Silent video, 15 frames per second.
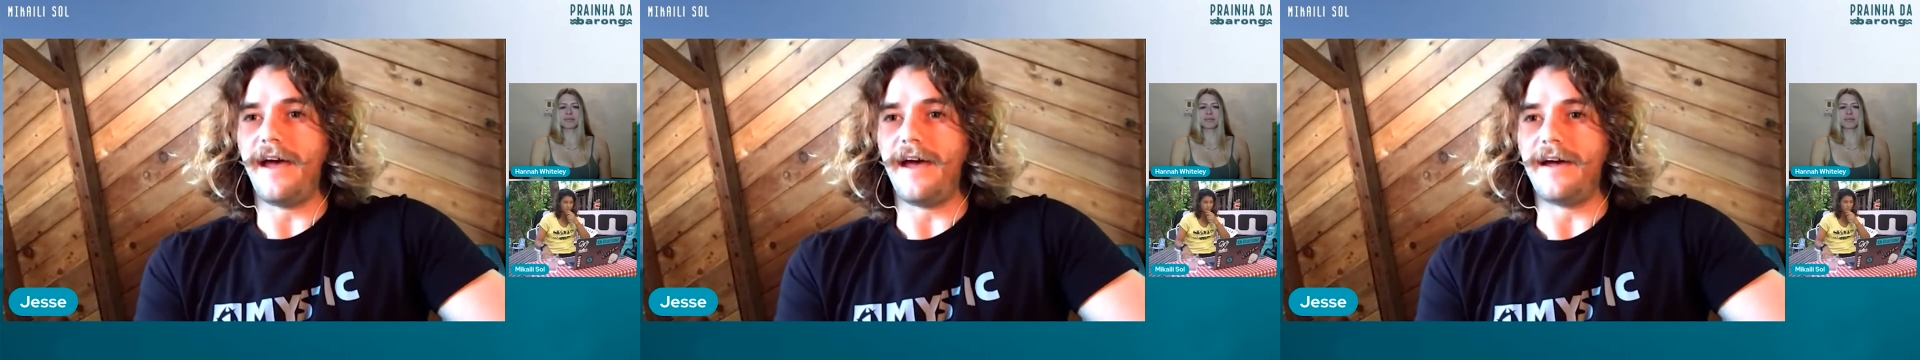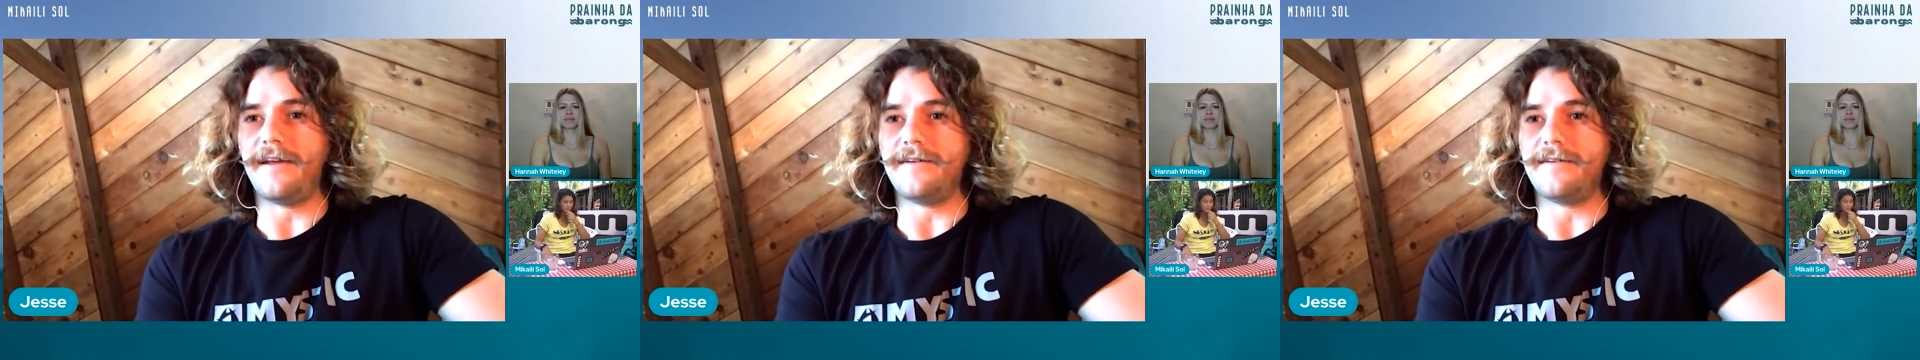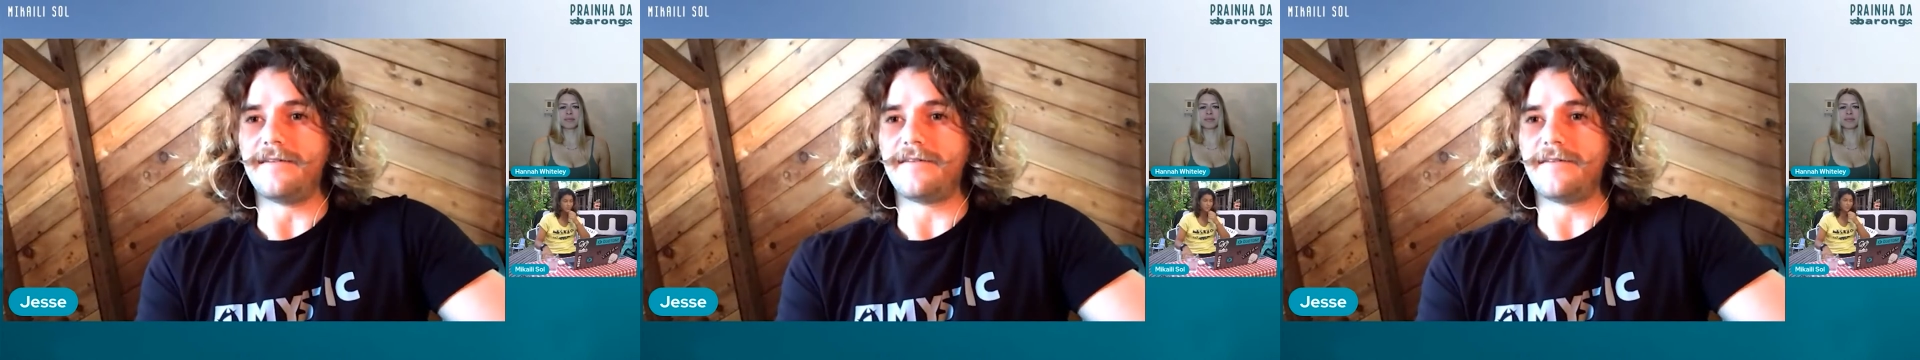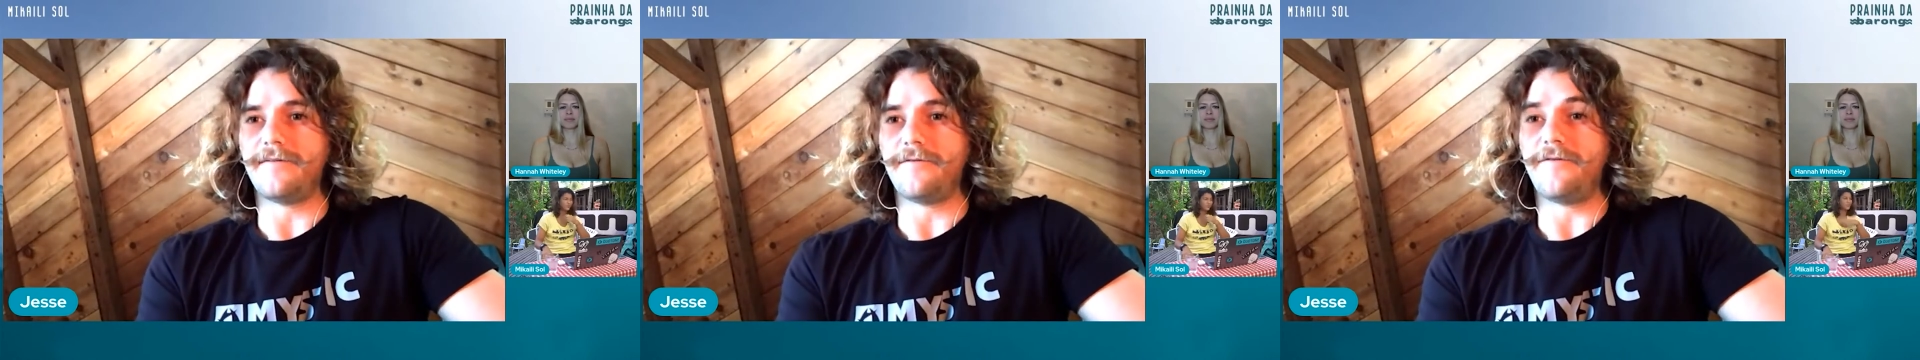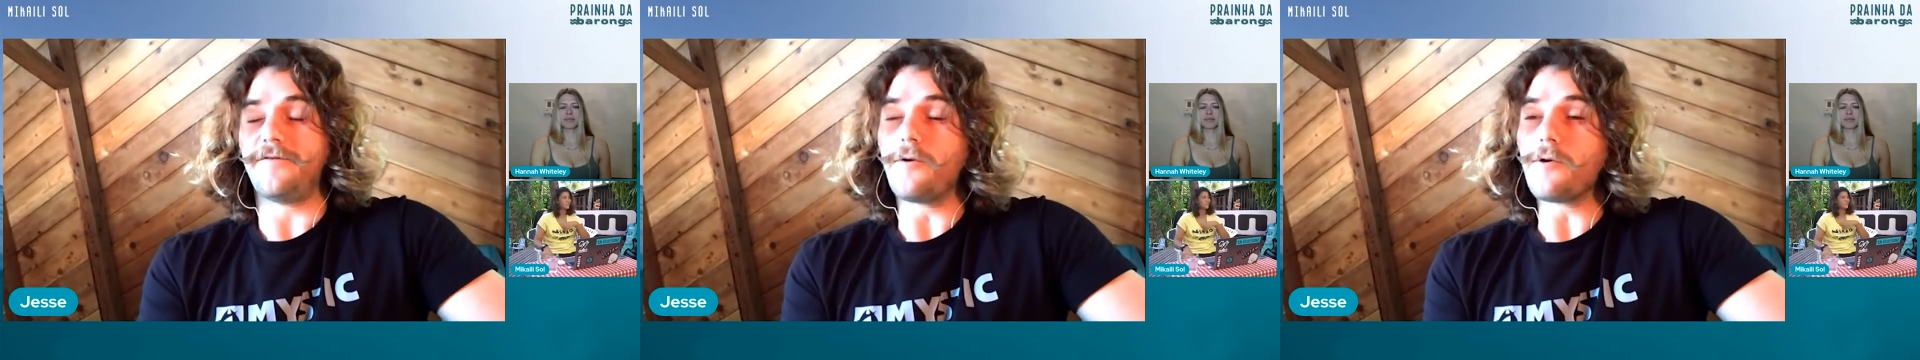And
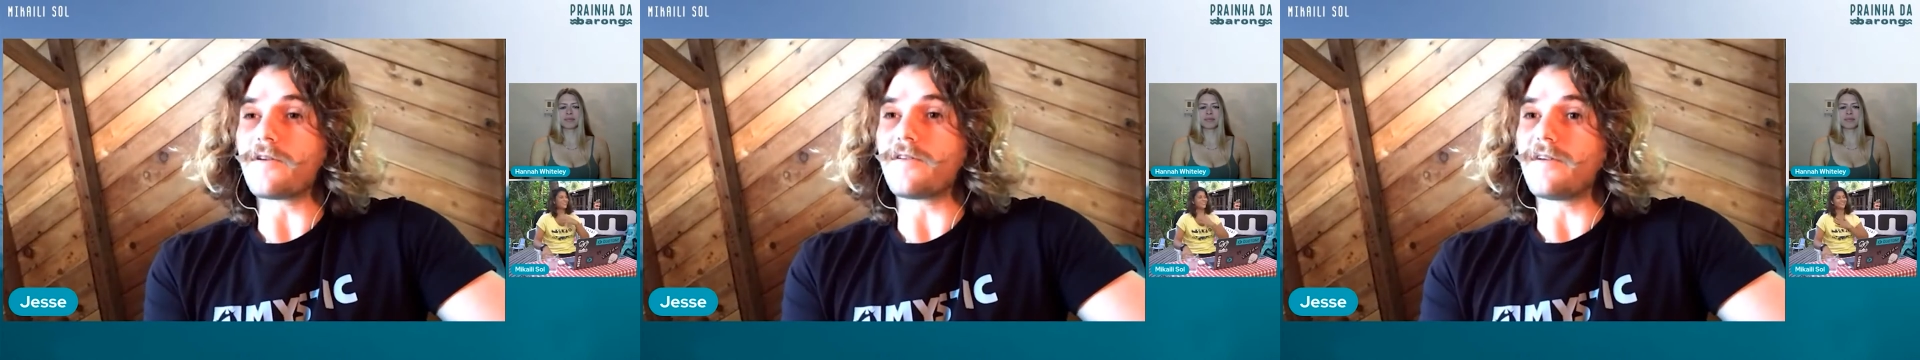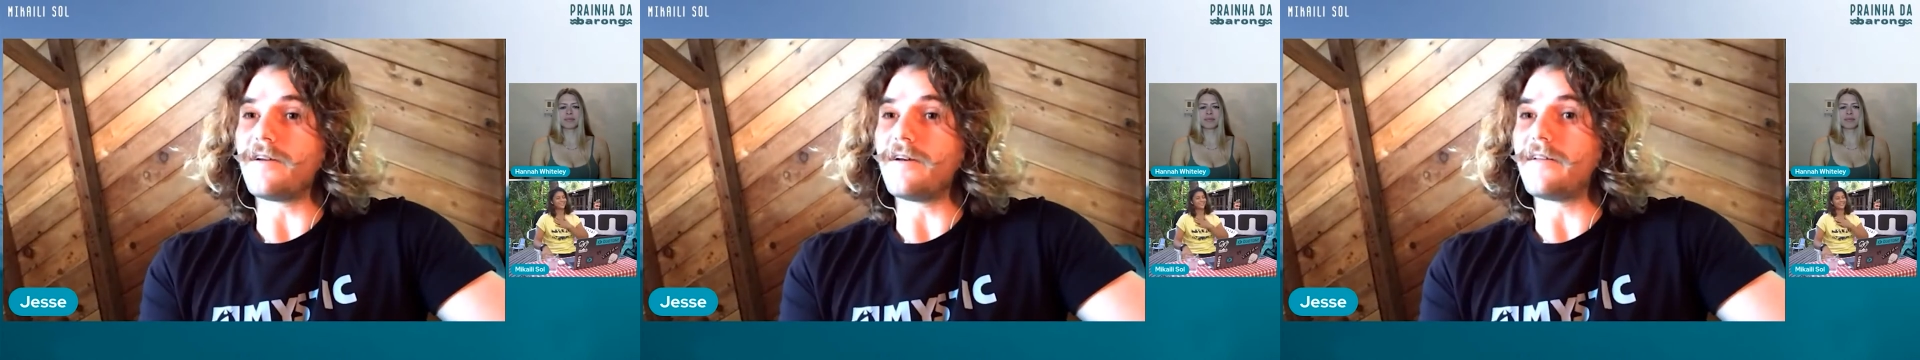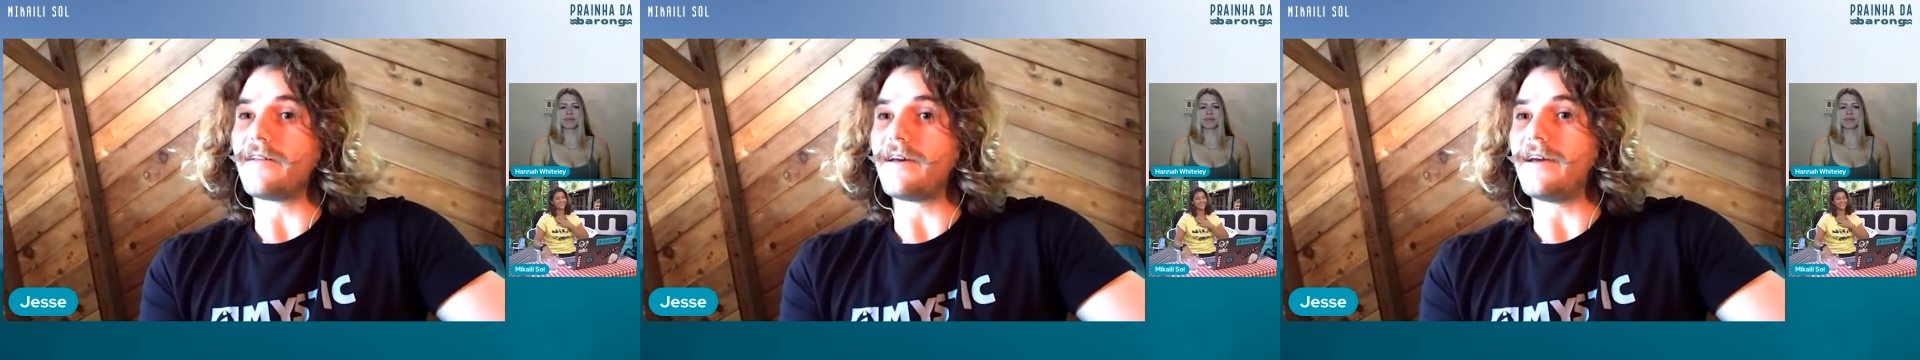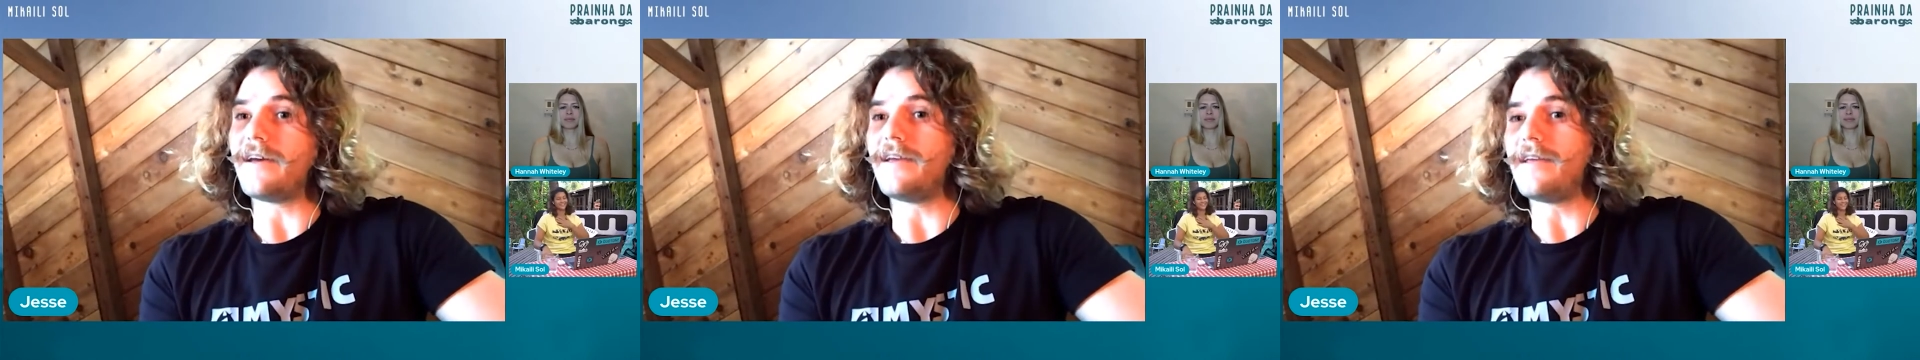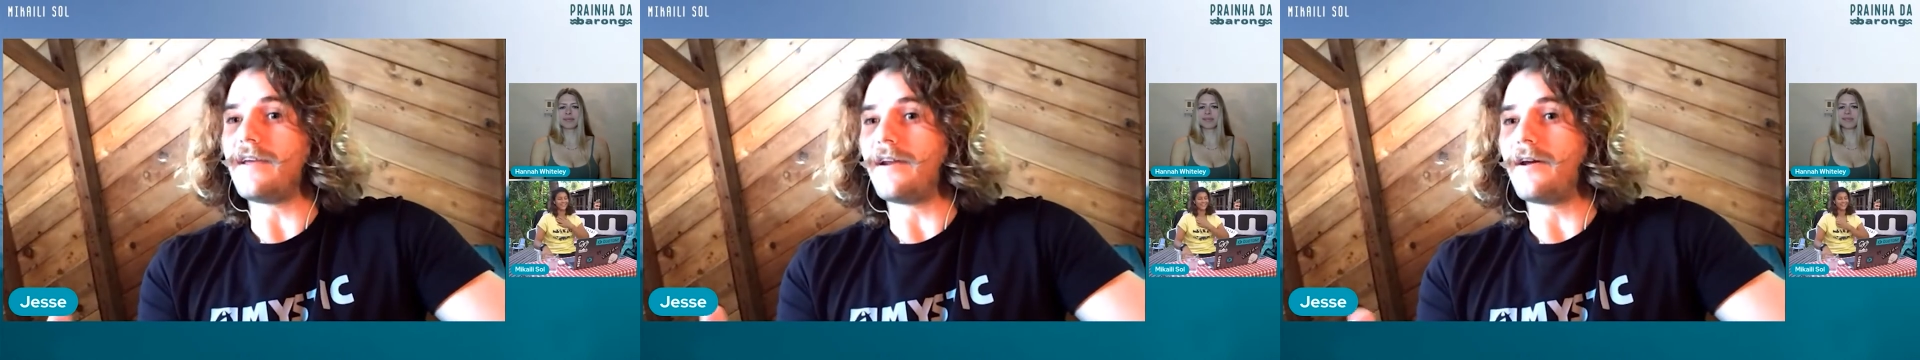fortunately,